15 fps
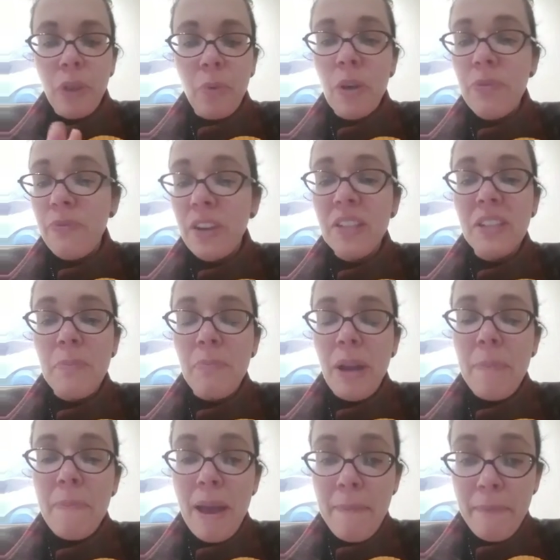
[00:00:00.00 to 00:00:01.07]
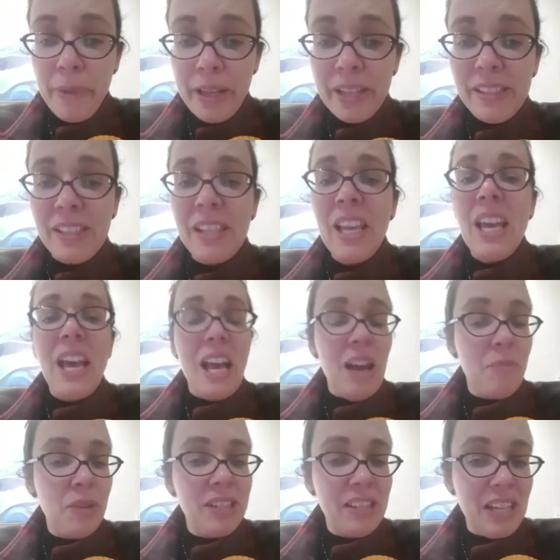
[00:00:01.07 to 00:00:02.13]
We're funded by members
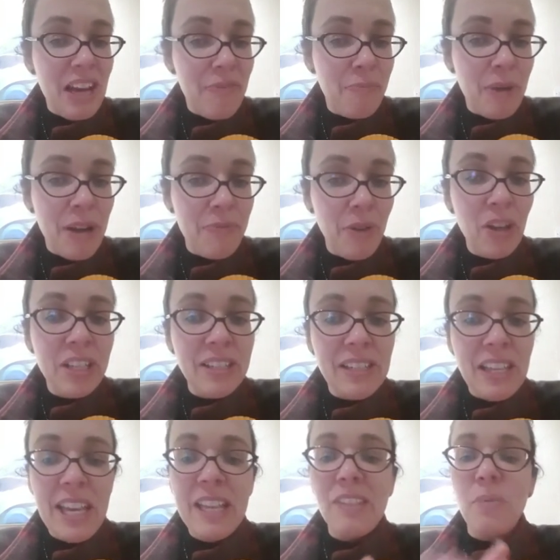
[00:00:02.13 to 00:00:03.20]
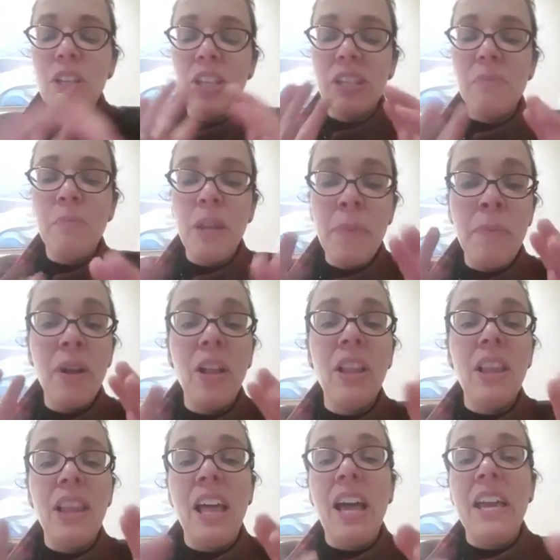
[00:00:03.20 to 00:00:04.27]
and we're staffed by volunteers, which is
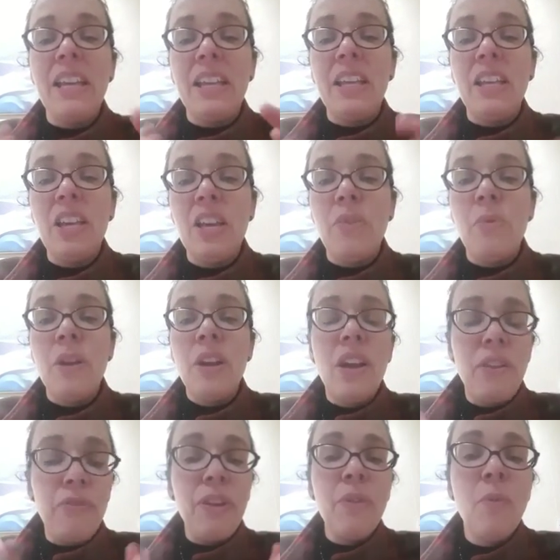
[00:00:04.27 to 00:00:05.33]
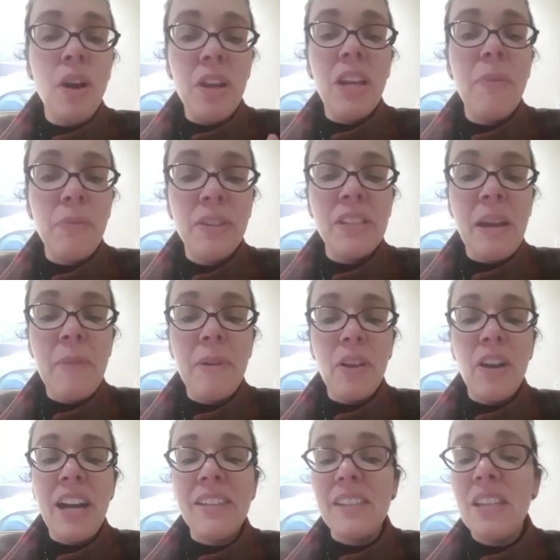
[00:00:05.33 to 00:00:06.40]
people like you. If you want Liberal
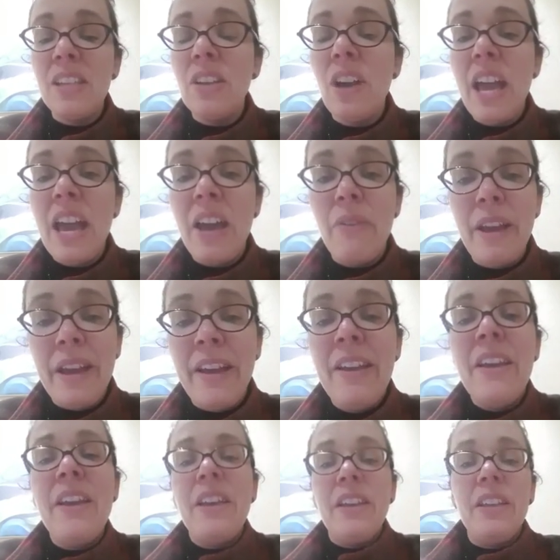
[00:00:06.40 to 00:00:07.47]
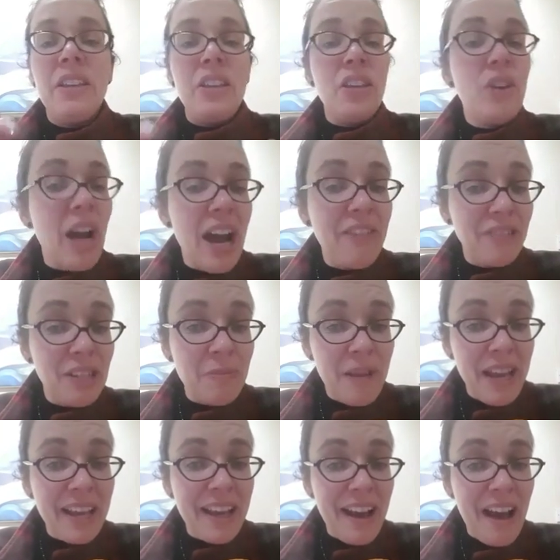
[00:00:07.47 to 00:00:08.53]
Democrats in your area, you have to
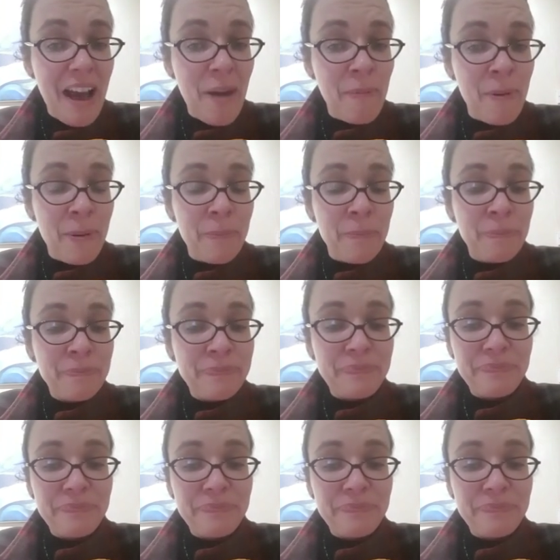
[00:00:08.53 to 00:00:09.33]
make it happen.